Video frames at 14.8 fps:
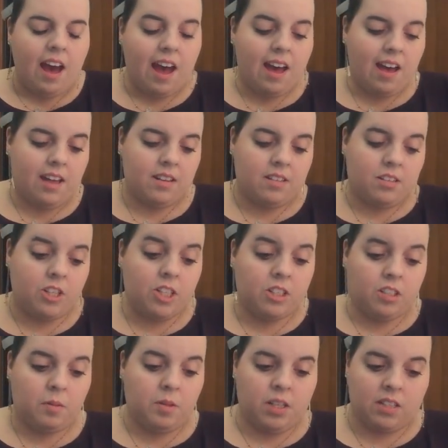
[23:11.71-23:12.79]
And the
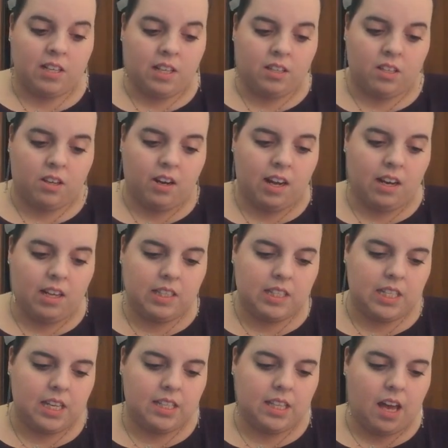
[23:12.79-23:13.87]
description sounds great. It
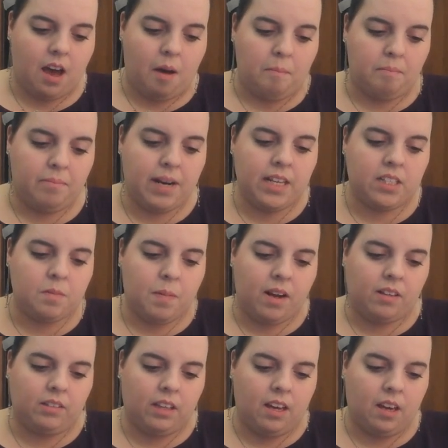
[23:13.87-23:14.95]
says um, bright
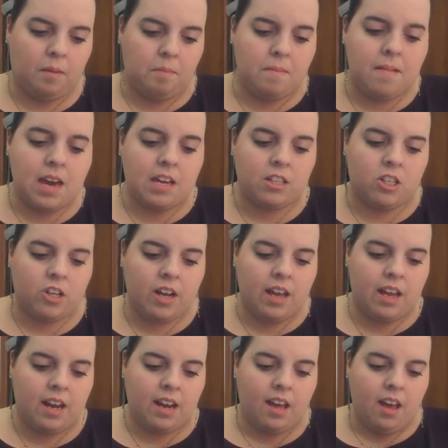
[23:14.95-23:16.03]
sparkling
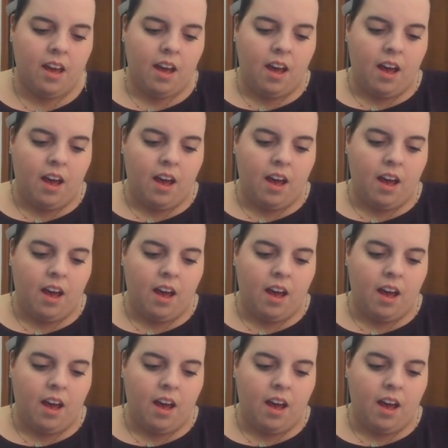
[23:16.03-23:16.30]
mandarin